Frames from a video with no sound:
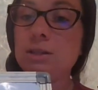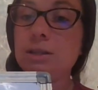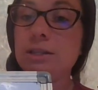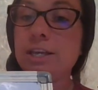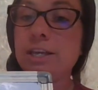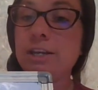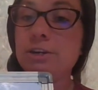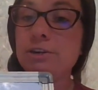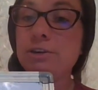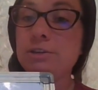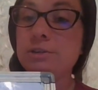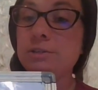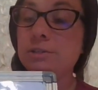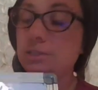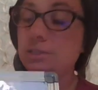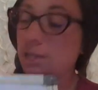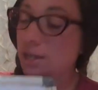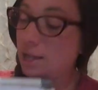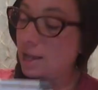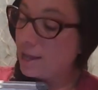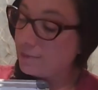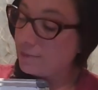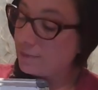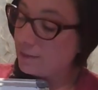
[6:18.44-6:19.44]
liters
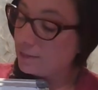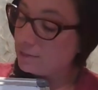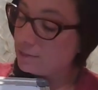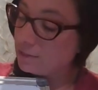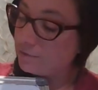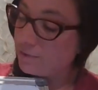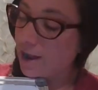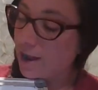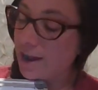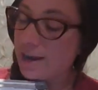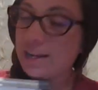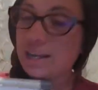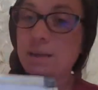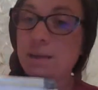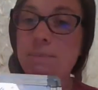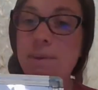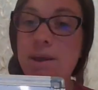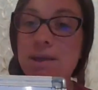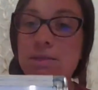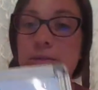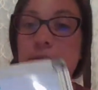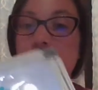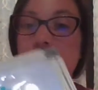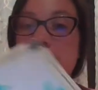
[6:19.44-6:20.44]
and then dividing it
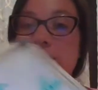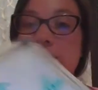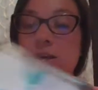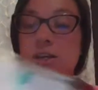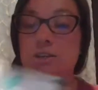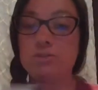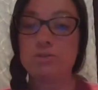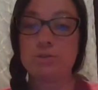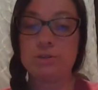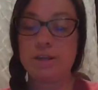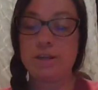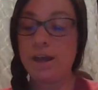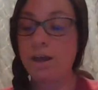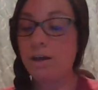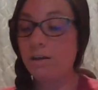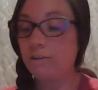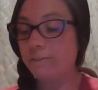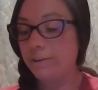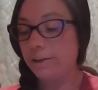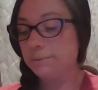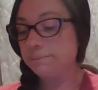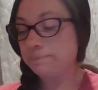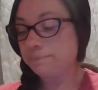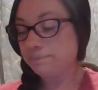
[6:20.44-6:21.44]
by the 300
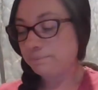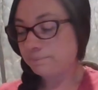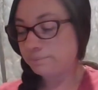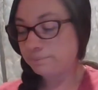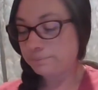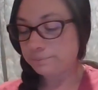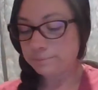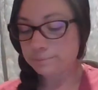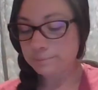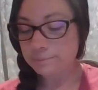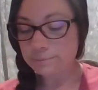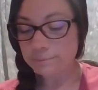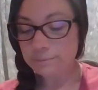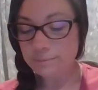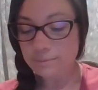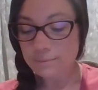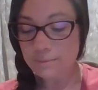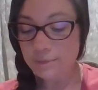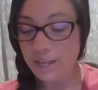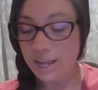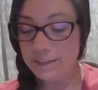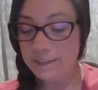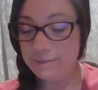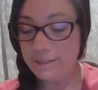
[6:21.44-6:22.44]
Kelvin.
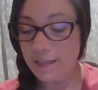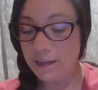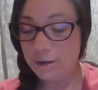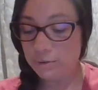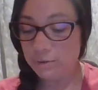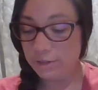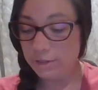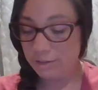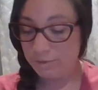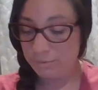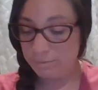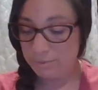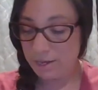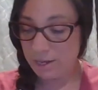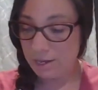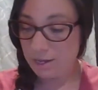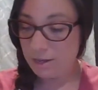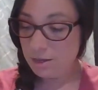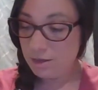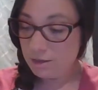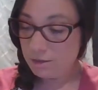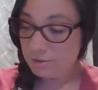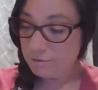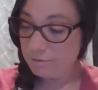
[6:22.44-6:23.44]
And that'll give
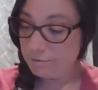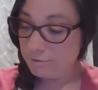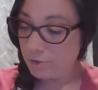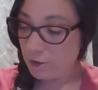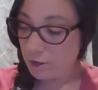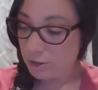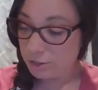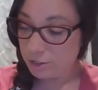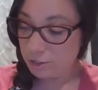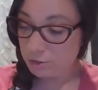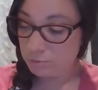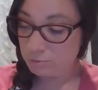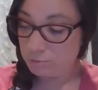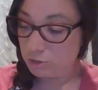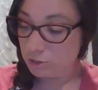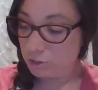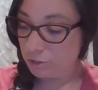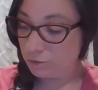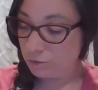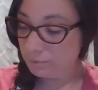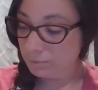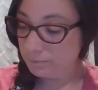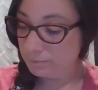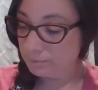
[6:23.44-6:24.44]
me volume
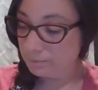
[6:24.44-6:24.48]
2.